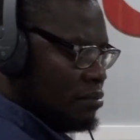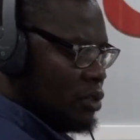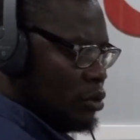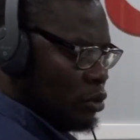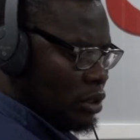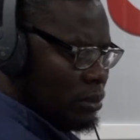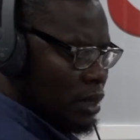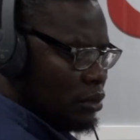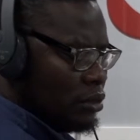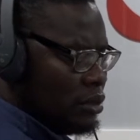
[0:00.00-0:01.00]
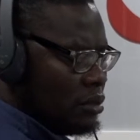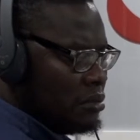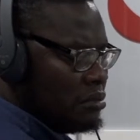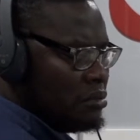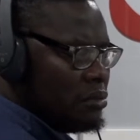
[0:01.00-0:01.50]

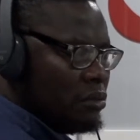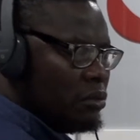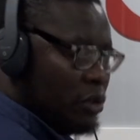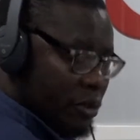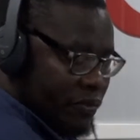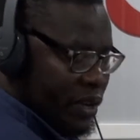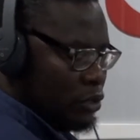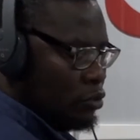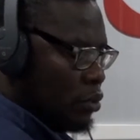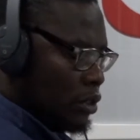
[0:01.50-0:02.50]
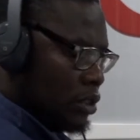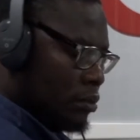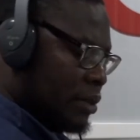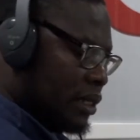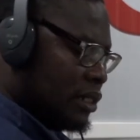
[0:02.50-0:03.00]
You referred to what
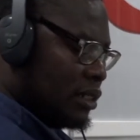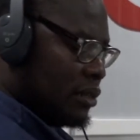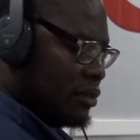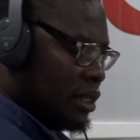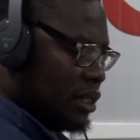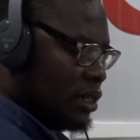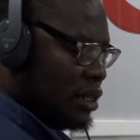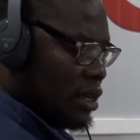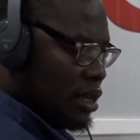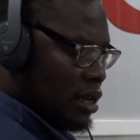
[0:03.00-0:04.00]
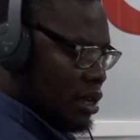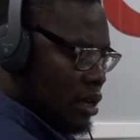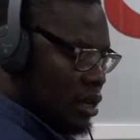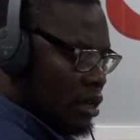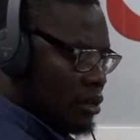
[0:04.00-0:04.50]
some persons have said
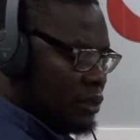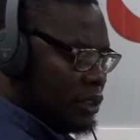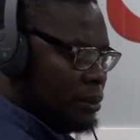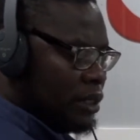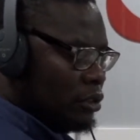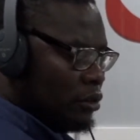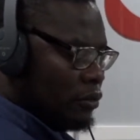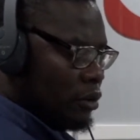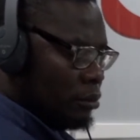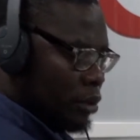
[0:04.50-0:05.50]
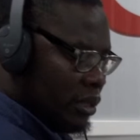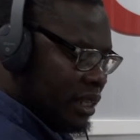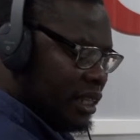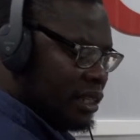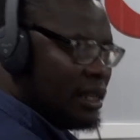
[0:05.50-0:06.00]
in respect of
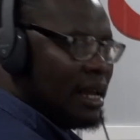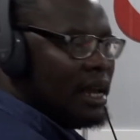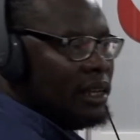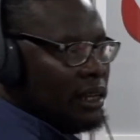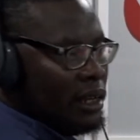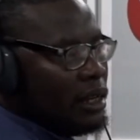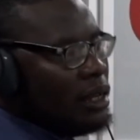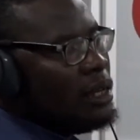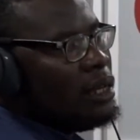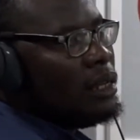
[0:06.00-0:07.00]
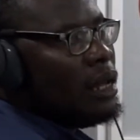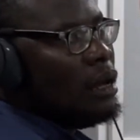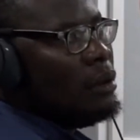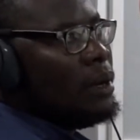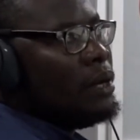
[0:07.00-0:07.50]
unbundling INEC.
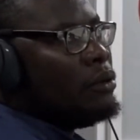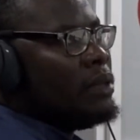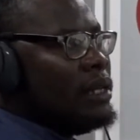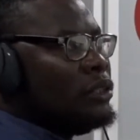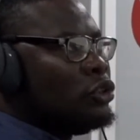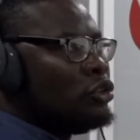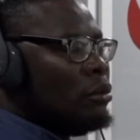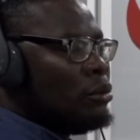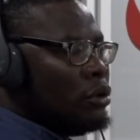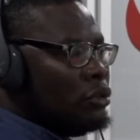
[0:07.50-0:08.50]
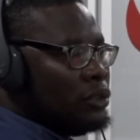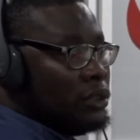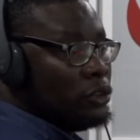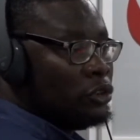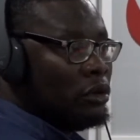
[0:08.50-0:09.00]
Now, I know that in some countries,
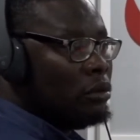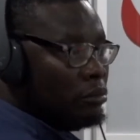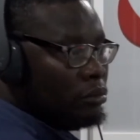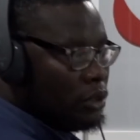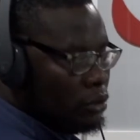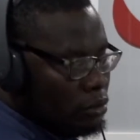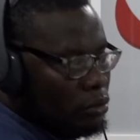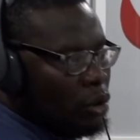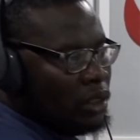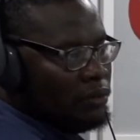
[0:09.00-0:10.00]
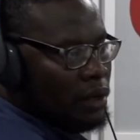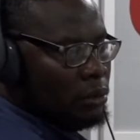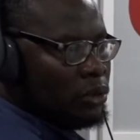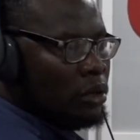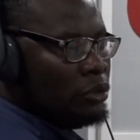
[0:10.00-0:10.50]
in some, more
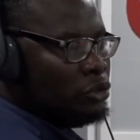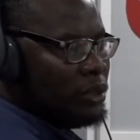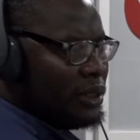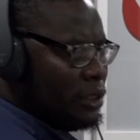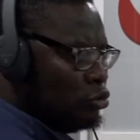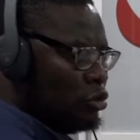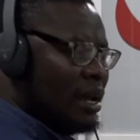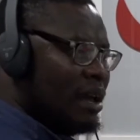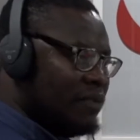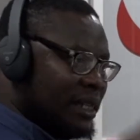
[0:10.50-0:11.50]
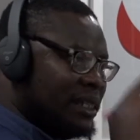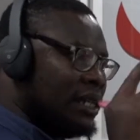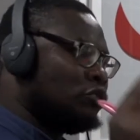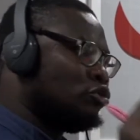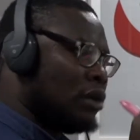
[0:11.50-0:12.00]
developed countries, they do not have a
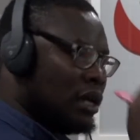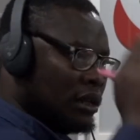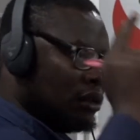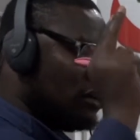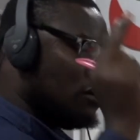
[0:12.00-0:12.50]
central